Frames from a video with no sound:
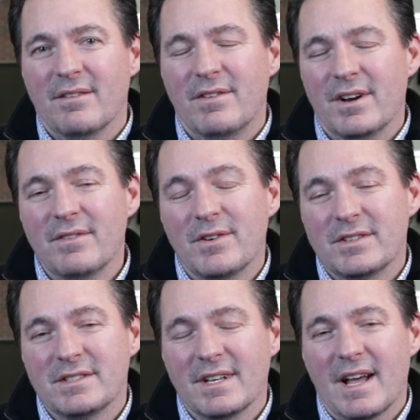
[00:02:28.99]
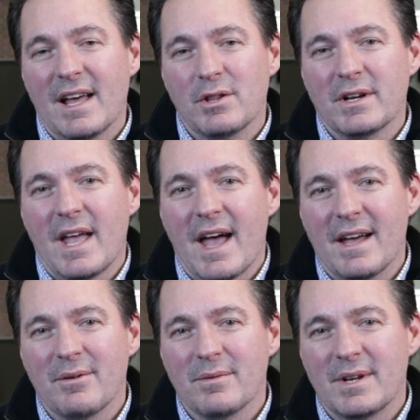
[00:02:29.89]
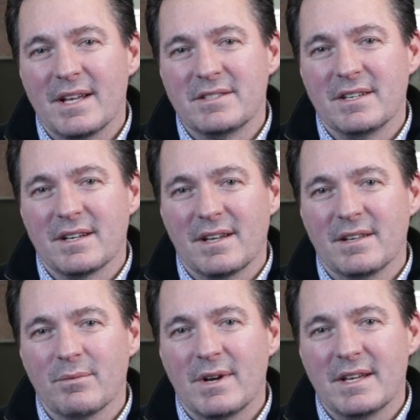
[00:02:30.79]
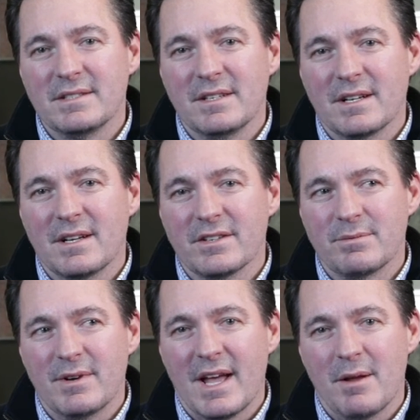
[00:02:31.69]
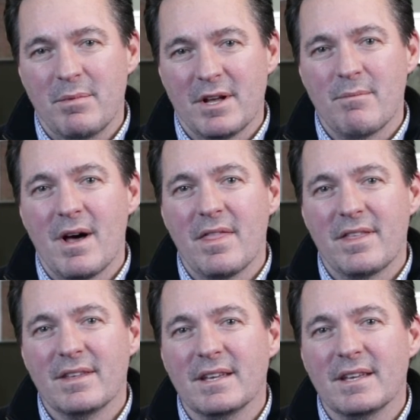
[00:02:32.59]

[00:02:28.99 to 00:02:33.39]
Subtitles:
The very first thing I look at when I see a customer had a big month